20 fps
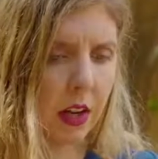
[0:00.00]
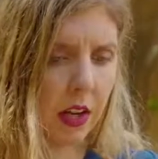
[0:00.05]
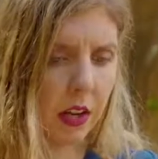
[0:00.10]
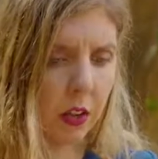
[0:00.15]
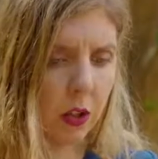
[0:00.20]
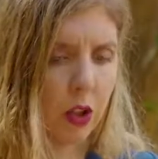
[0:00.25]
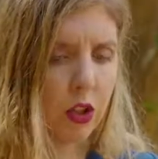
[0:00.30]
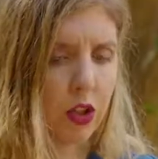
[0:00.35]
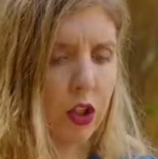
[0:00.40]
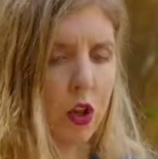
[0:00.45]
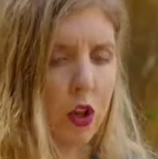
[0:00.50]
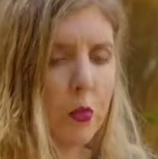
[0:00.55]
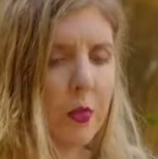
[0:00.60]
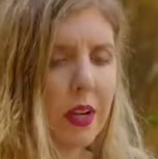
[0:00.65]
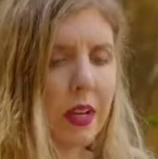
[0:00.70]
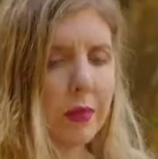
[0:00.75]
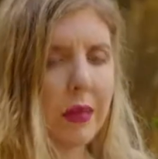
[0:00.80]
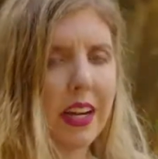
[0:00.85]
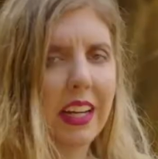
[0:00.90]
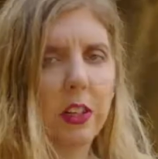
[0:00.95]

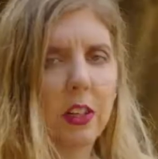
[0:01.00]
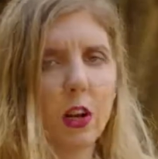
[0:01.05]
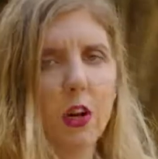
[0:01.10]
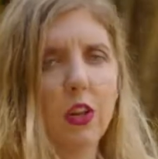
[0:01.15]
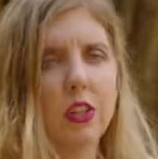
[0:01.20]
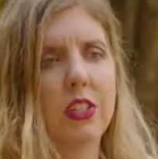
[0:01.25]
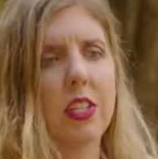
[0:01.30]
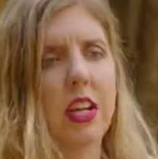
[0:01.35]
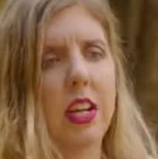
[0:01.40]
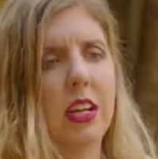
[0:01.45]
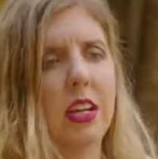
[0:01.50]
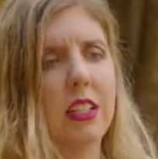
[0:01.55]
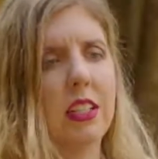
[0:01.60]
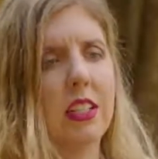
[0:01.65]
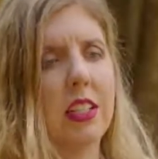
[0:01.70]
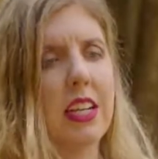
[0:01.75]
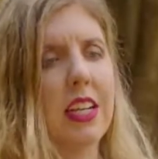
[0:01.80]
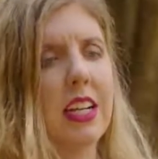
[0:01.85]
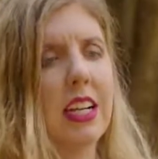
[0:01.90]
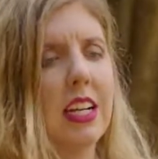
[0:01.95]
consuming my
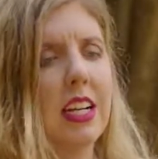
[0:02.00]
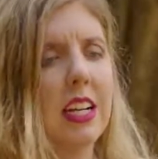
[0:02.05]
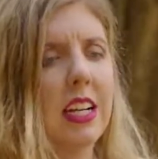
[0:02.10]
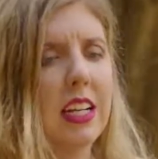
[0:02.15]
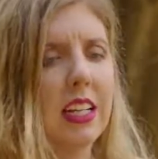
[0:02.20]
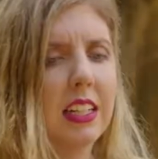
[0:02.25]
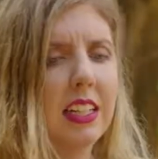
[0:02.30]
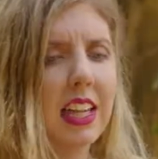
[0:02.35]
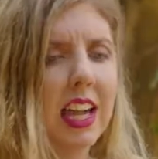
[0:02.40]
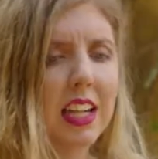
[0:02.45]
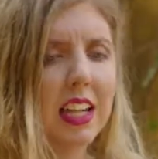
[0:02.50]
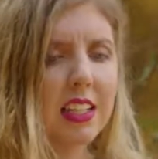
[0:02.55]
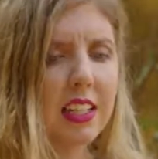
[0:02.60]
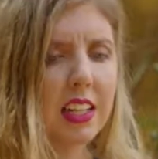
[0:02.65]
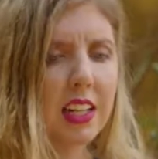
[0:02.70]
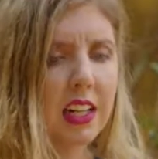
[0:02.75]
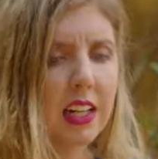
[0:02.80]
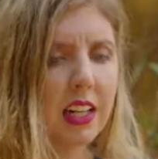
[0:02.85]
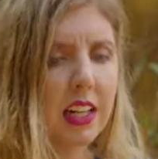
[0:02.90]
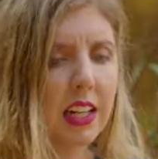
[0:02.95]
content, there's
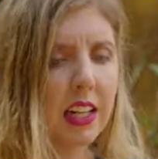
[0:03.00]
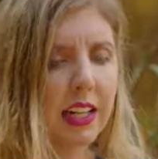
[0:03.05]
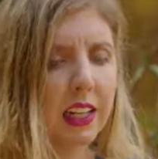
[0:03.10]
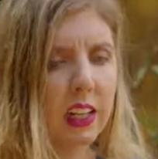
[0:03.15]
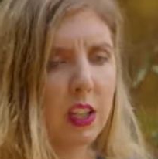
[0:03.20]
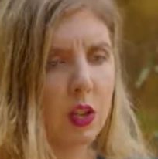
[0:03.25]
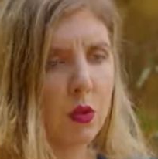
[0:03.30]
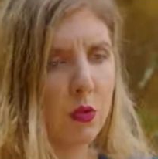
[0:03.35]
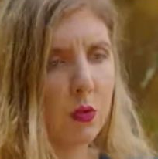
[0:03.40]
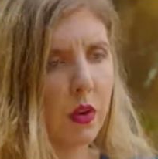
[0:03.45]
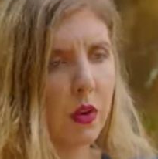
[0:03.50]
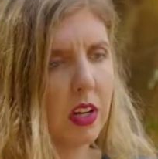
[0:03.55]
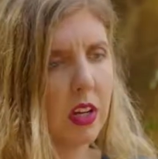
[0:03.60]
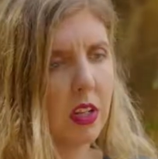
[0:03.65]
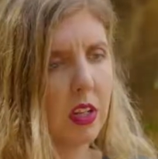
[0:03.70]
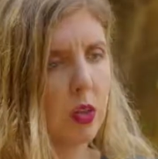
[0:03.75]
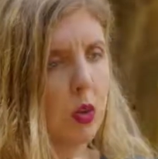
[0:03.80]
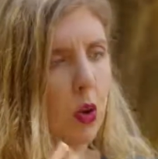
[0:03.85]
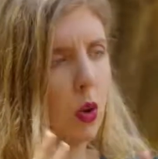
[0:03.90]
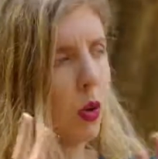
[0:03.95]
like
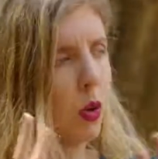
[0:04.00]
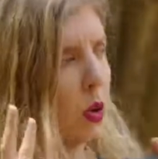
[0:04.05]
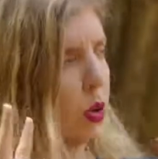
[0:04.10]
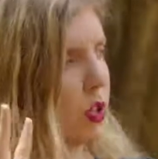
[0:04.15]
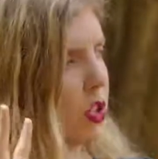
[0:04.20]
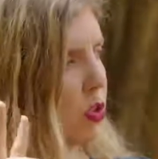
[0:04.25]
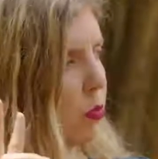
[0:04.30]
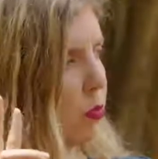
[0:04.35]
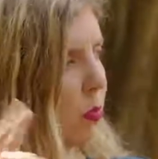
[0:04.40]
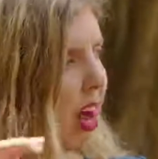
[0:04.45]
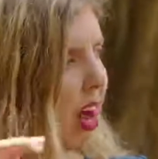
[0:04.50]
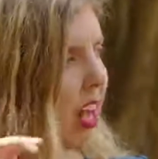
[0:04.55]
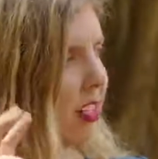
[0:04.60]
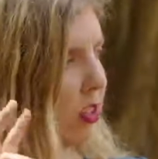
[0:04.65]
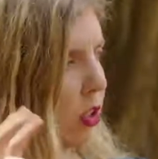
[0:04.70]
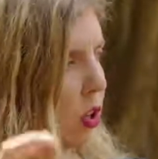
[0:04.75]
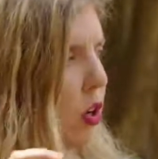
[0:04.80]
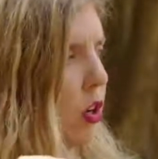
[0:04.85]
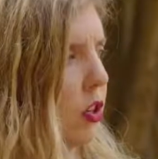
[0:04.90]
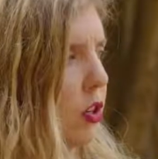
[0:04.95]
a so-called
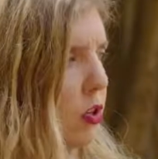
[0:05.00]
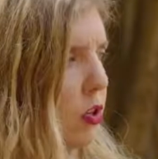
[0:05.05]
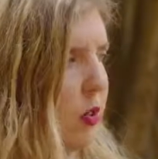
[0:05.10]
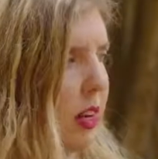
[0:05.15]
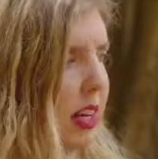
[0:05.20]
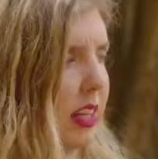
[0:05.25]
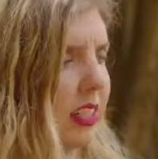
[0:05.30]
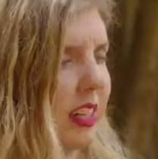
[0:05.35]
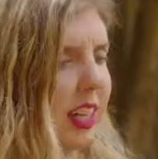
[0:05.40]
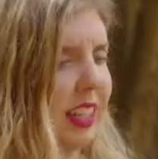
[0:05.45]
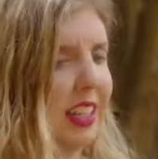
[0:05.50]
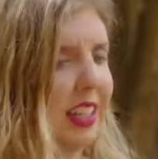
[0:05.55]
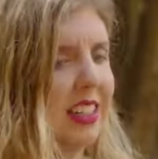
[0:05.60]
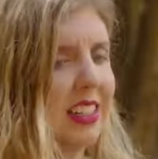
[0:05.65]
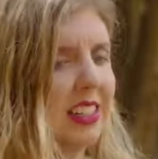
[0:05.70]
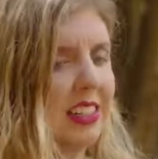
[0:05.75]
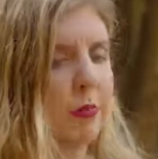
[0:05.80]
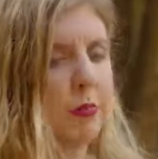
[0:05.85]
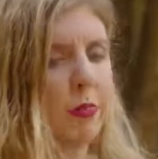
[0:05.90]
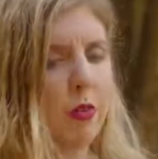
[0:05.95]
smart contract, like a
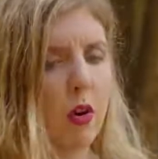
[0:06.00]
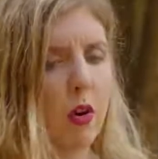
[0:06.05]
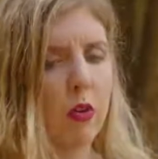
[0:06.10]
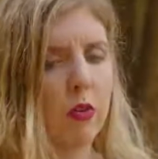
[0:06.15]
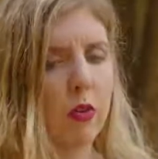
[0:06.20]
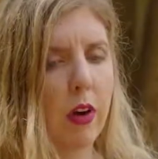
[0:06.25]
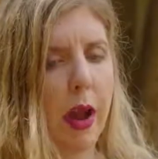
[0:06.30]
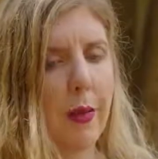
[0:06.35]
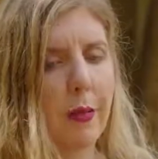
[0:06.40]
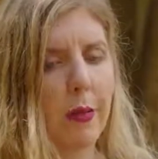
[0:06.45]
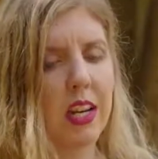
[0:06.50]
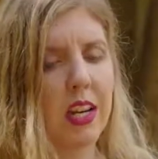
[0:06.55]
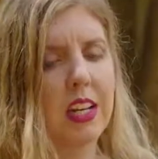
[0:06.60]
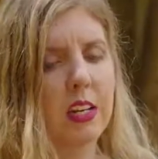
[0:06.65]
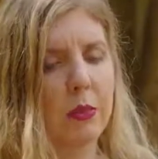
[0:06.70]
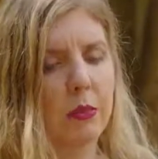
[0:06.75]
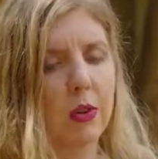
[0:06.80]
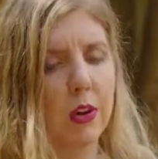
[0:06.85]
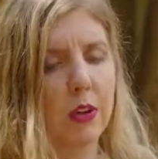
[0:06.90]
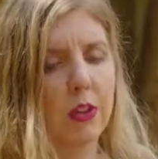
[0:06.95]
little program in
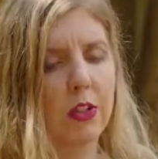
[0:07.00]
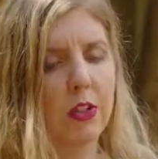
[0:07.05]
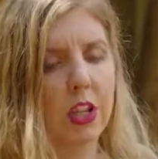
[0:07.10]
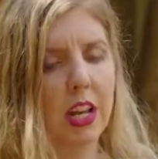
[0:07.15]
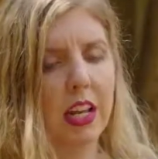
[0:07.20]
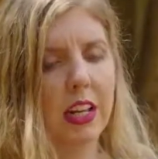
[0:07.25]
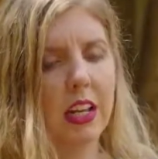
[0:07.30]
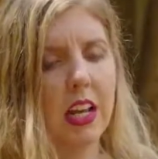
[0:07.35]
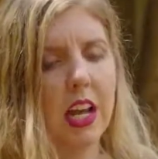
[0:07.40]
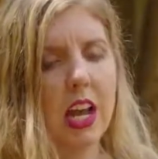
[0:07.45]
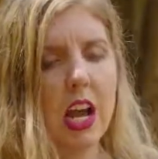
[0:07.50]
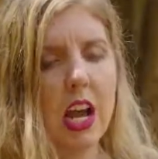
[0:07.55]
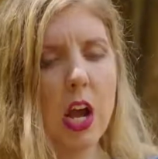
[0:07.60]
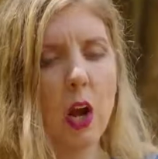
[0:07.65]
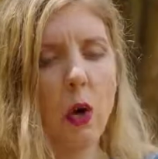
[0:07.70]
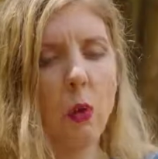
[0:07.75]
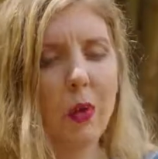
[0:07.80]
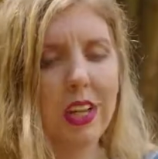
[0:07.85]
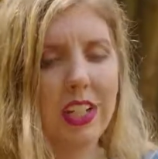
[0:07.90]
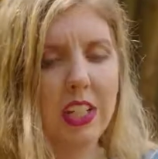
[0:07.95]
the blockchain,
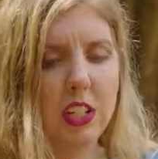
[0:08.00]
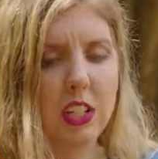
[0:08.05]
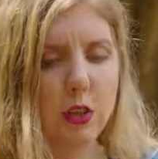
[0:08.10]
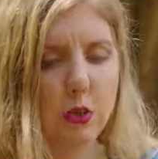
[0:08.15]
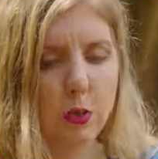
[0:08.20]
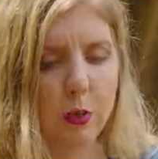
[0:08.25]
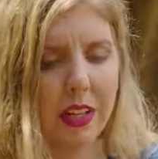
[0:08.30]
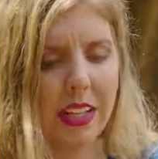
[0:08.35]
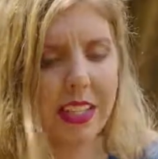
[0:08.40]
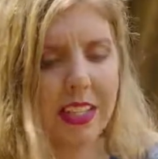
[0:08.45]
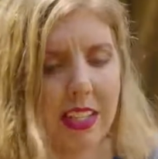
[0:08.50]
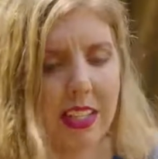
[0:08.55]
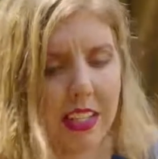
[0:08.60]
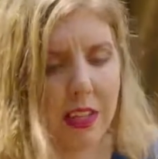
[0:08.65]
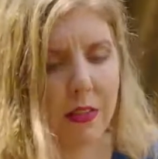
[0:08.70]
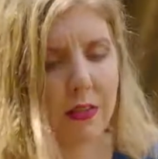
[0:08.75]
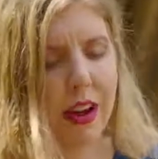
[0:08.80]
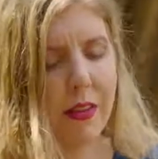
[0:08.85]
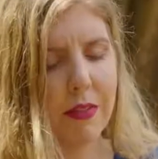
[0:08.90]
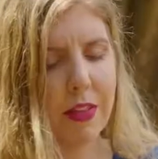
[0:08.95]
which splits
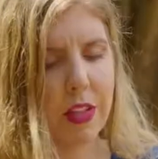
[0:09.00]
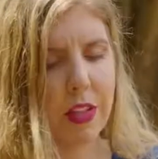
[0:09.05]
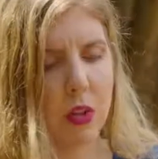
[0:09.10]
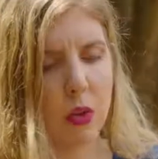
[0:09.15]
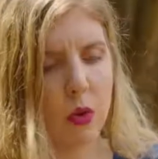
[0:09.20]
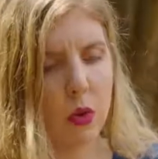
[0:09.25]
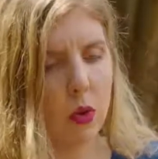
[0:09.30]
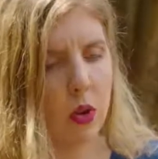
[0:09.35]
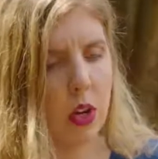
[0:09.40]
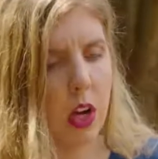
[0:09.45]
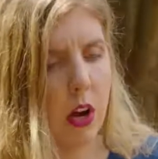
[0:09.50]
the revenue